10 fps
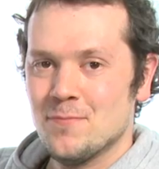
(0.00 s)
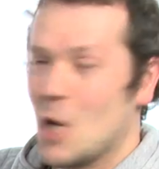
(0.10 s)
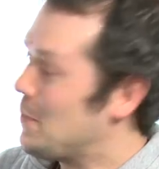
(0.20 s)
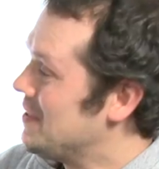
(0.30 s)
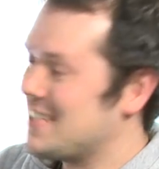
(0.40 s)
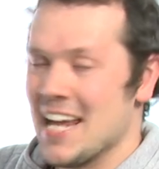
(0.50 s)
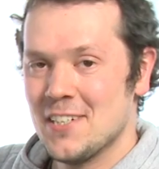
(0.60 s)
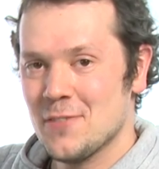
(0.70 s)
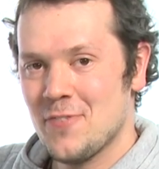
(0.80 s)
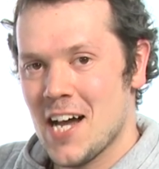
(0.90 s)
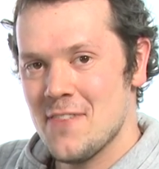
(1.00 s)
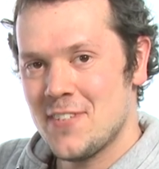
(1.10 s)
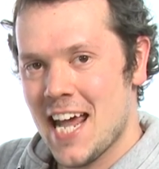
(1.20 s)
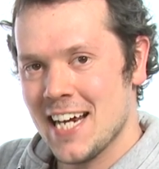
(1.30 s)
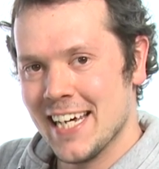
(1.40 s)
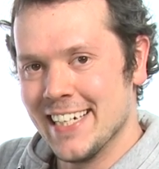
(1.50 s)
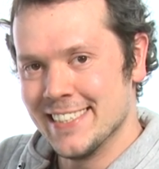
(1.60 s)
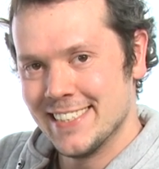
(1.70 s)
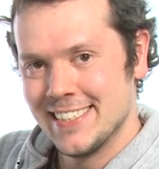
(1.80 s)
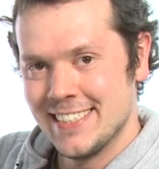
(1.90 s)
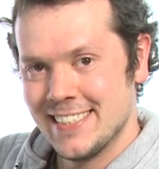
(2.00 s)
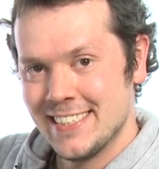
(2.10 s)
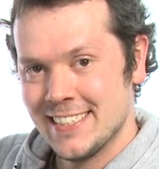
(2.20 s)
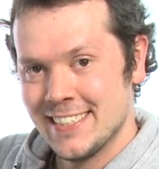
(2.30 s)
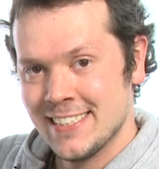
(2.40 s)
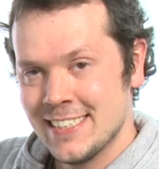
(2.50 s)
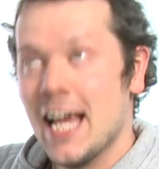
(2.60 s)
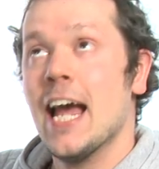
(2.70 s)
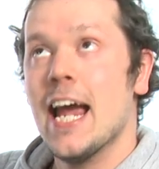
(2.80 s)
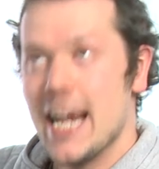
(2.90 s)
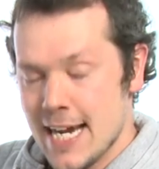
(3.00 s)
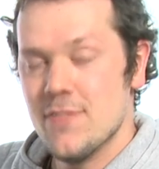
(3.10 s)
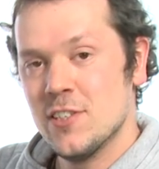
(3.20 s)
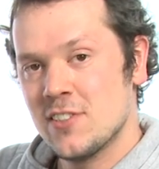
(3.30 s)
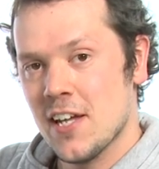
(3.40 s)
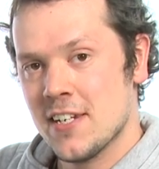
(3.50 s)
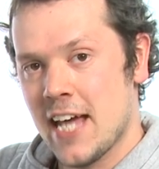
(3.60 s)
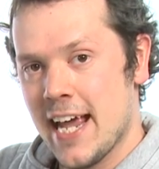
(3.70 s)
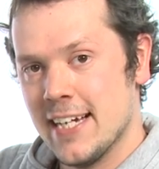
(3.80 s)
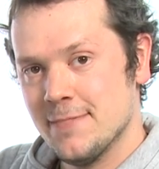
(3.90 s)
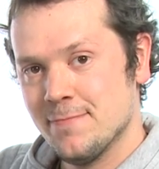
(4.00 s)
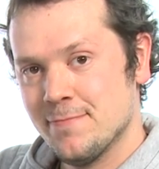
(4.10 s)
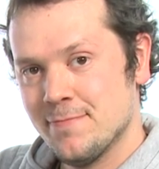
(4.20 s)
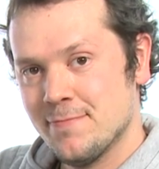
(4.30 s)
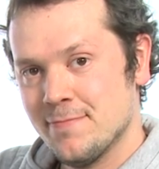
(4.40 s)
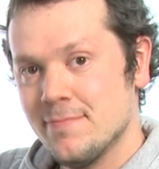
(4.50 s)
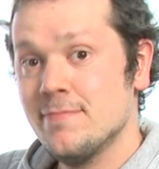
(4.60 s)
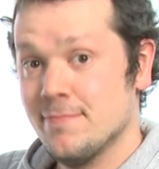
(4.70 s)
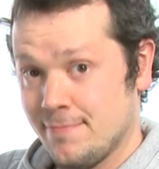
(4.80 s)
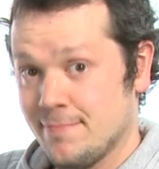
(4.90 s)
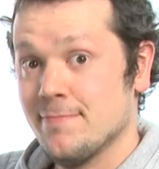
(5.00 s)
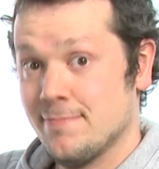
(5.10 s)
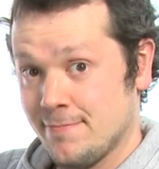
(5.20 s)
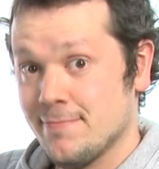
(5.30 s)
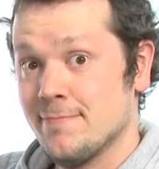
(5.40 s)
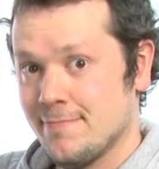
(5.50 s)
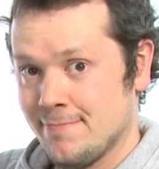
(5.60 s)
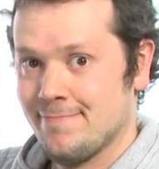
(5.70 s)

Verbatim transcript: Open 10 to 5 daily. Even Sunday? Even Sunday. No way! Wow!